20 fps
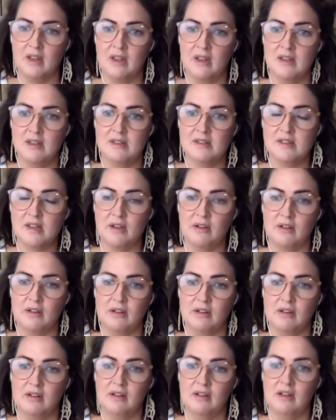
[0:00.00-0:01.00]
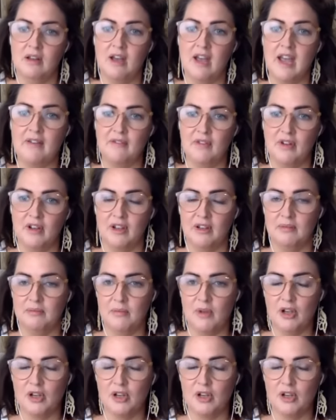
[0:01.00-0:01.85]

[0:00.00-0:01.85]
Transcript: Yeah. So I have a,